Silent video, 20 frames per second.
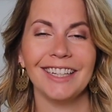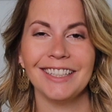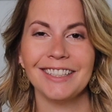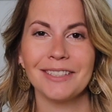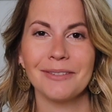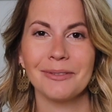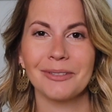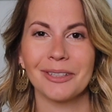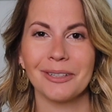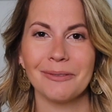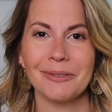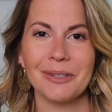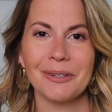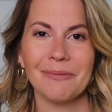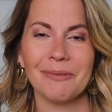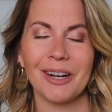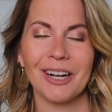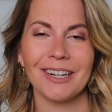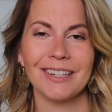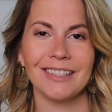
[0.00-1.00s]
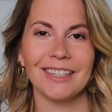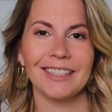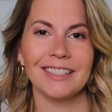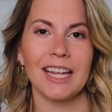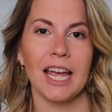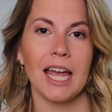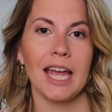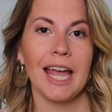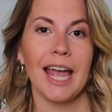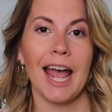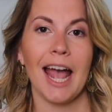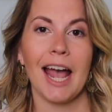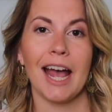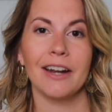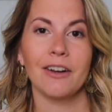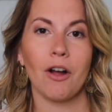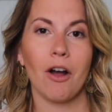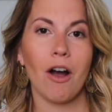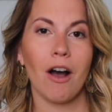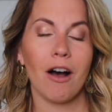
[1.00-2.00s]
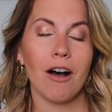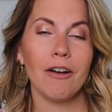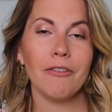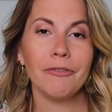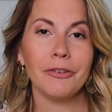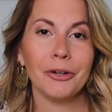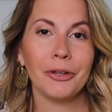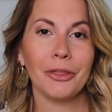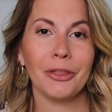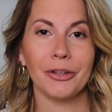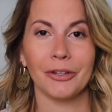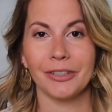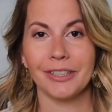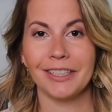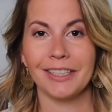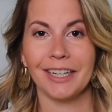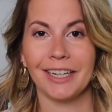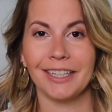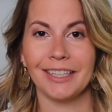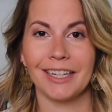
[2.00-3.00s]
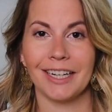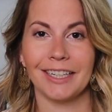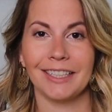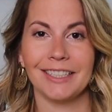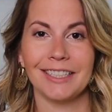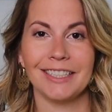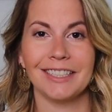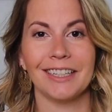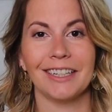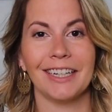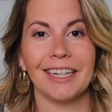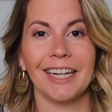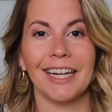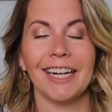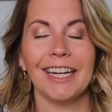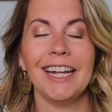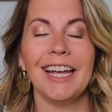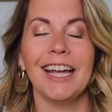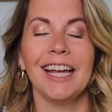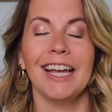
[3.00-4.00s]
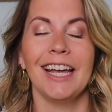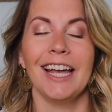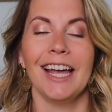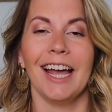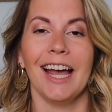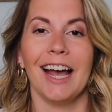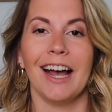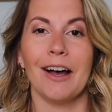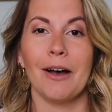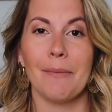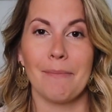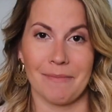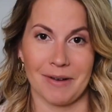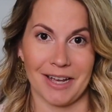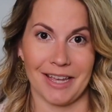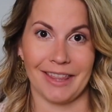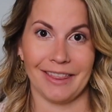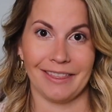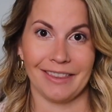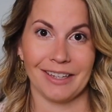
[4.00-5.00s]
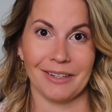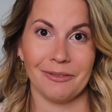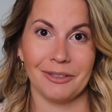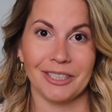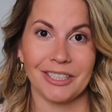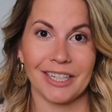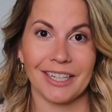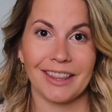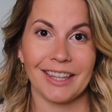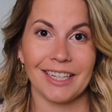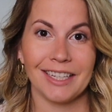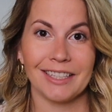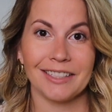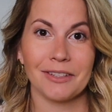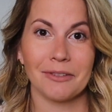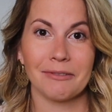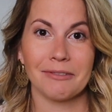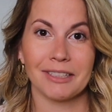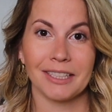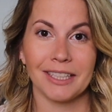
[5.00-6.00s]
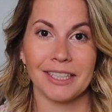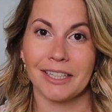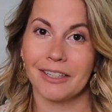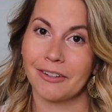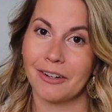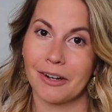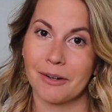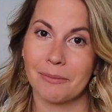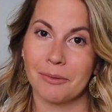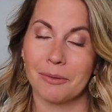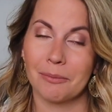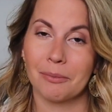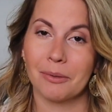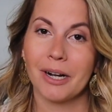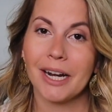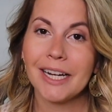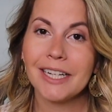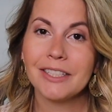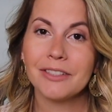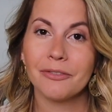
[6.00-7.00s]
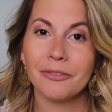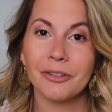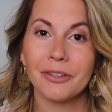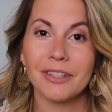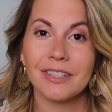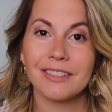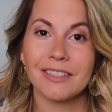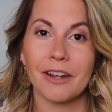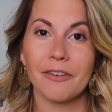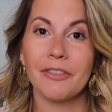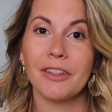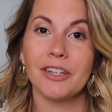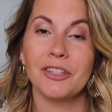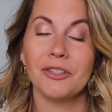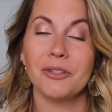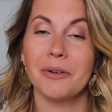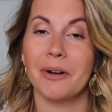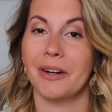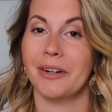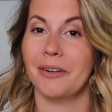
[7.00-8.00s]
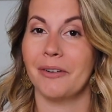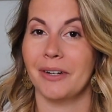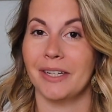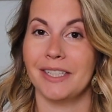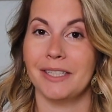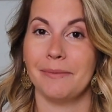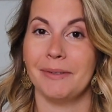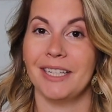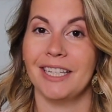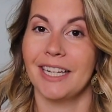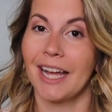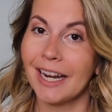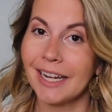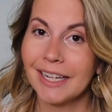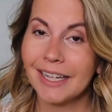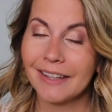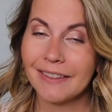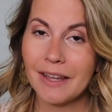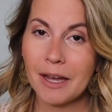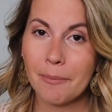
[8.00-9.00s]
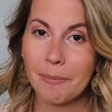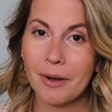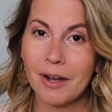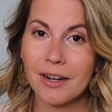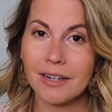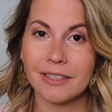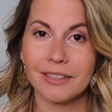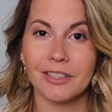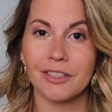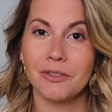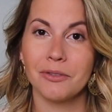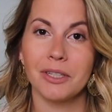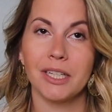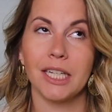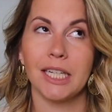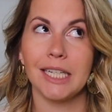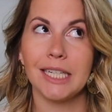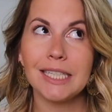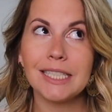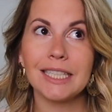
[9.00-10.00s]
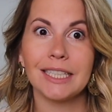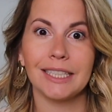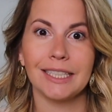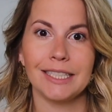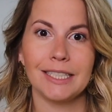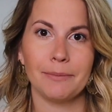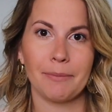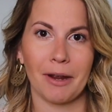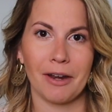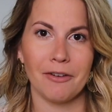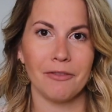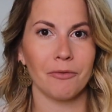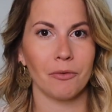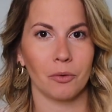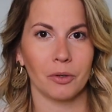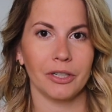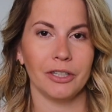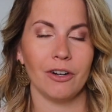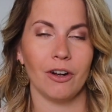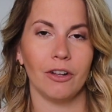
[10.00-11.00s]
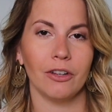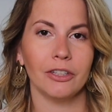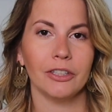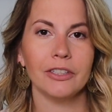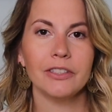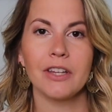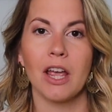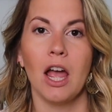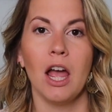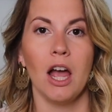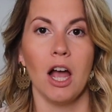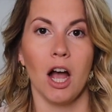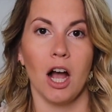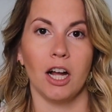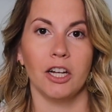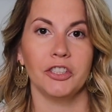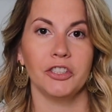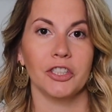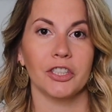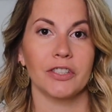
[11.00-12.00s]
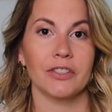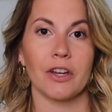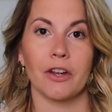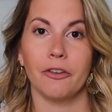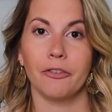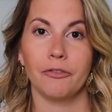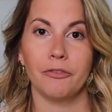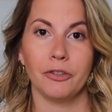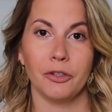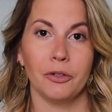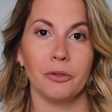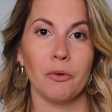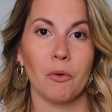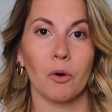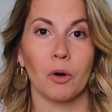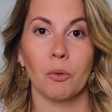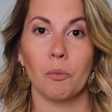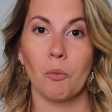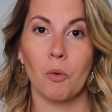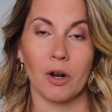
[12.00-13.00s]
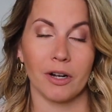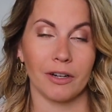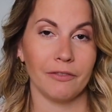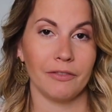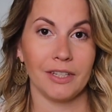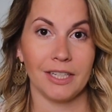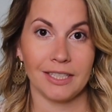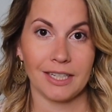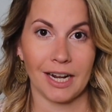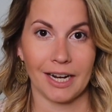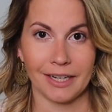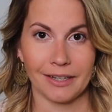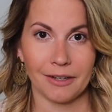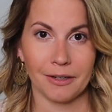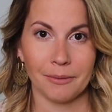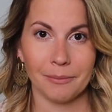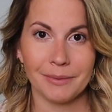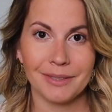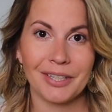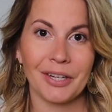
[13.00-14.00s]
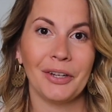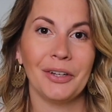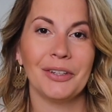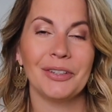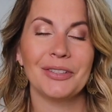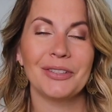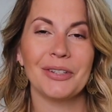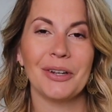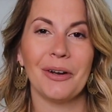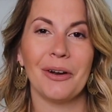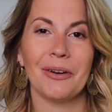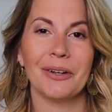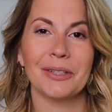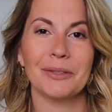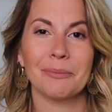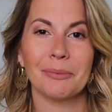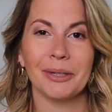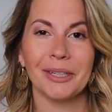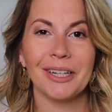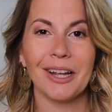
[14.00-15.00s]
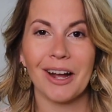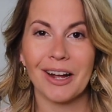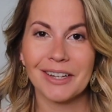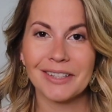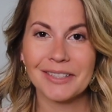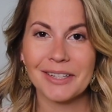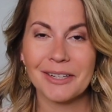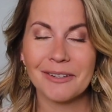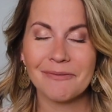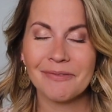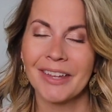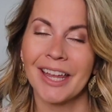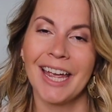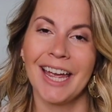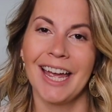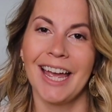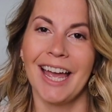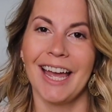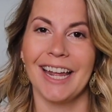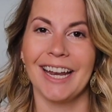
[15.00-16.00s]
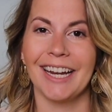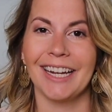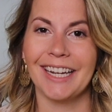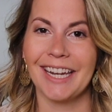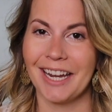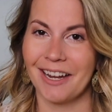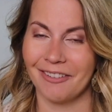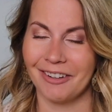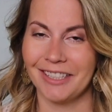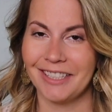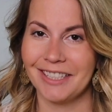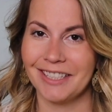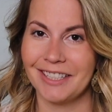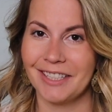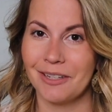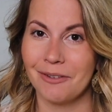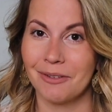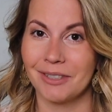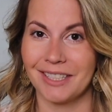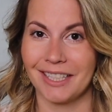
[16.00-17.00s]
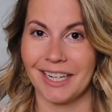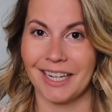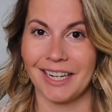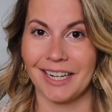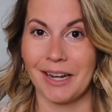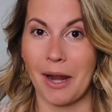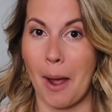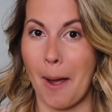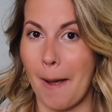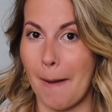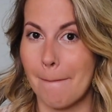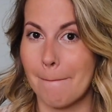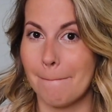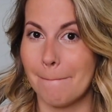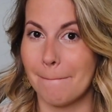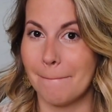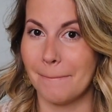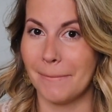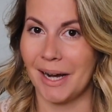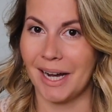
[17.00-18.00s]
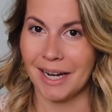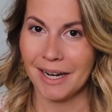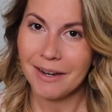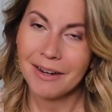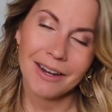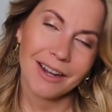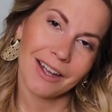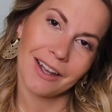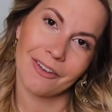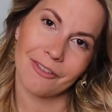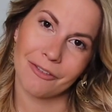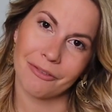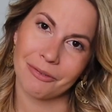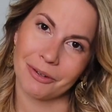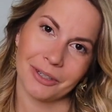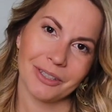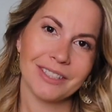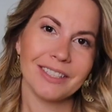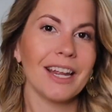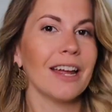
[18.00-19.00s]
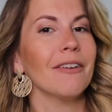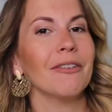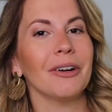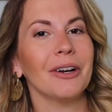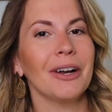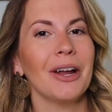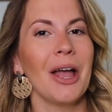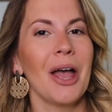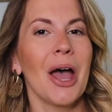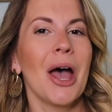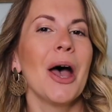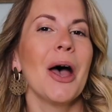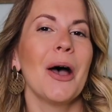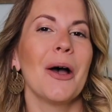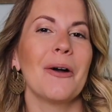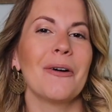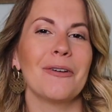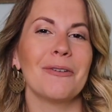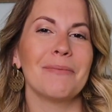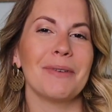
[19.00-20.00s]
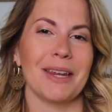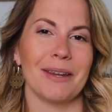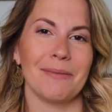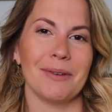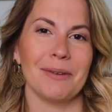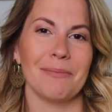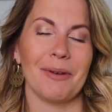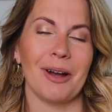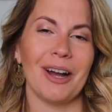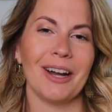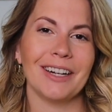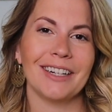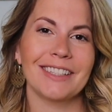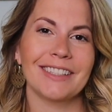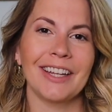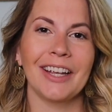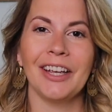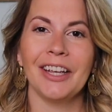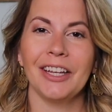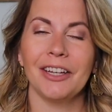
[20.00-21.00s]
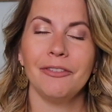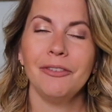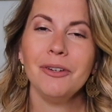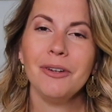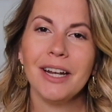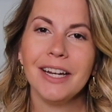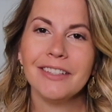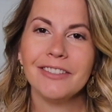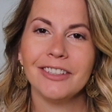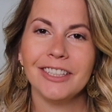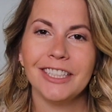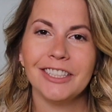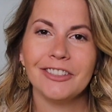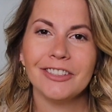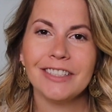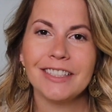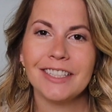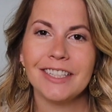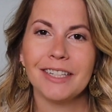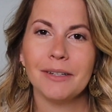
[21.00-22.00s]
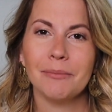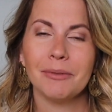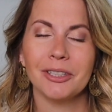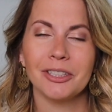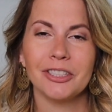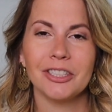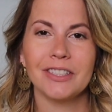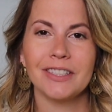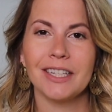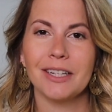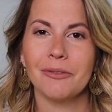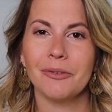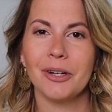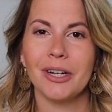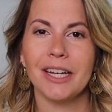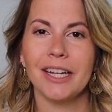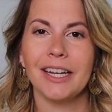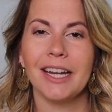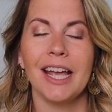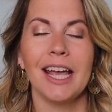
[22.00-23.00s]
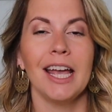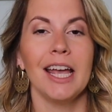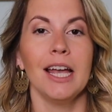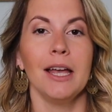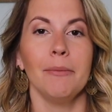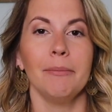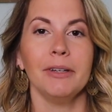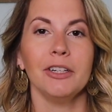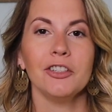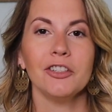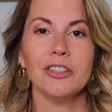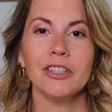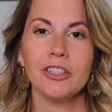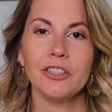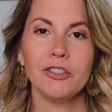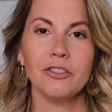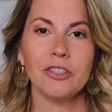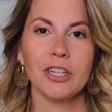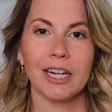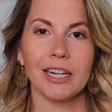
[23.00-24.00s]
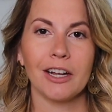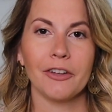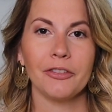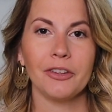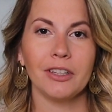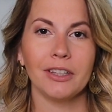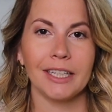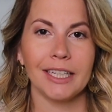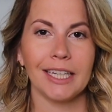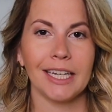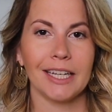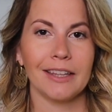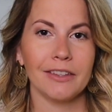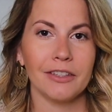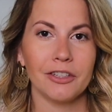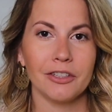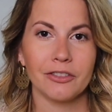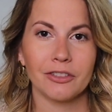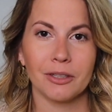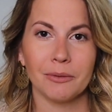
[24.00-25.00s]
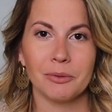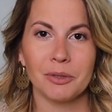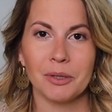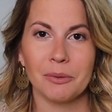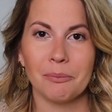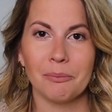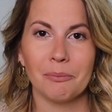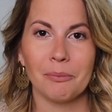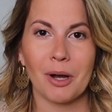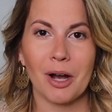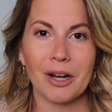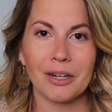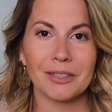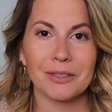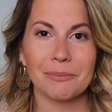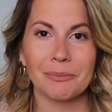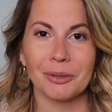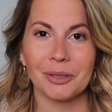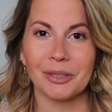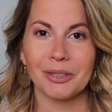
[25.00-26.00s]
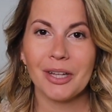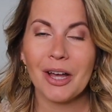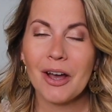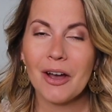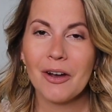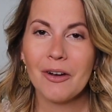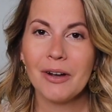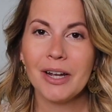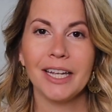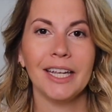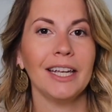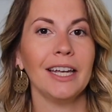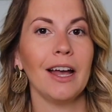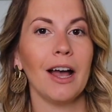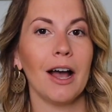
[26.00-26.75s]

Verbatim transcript: in subscription boxes, and all for $39.99 a month, which I think is a really incredible price for the stuff that you are going to be getting in that box because you could easily spend $40 on just a few or one of these items. So it's pretty awesome and I can't wait to see what's in my first ever Oh Baby box. If you guys are interested in purchasing one, make sure that you check out the link in the description box below.